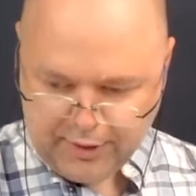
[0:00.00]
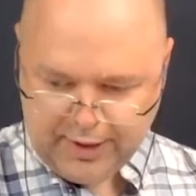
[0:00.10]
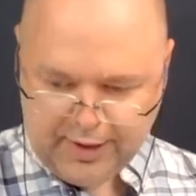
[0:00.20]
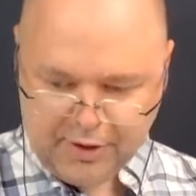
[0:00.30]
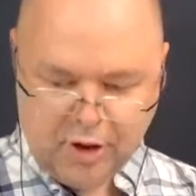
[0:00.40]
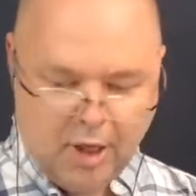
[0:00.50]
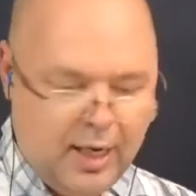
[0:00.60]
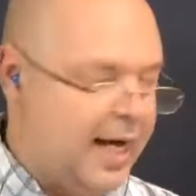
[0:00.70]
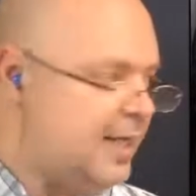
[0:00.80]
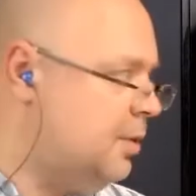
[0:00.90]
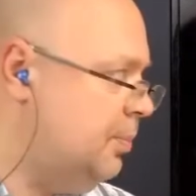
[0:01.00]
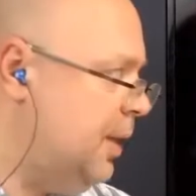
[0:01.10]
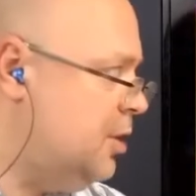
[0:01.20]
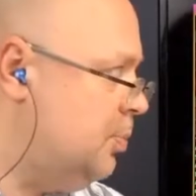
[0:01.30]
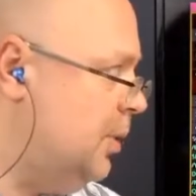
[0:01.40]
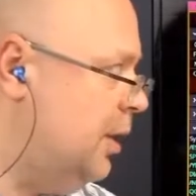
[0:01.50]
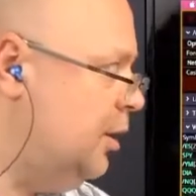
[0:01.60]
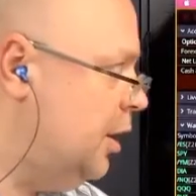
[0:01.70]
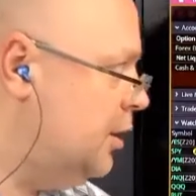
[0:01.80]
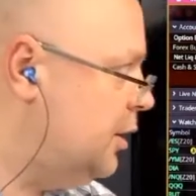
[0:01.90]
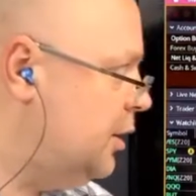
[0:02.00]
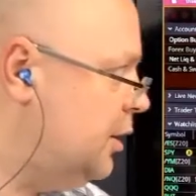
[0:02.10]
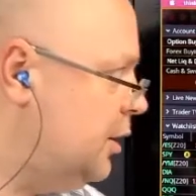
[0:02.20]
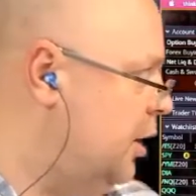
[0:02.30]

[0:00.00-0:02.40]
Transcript: this chart hasn't been split adjusted, and you can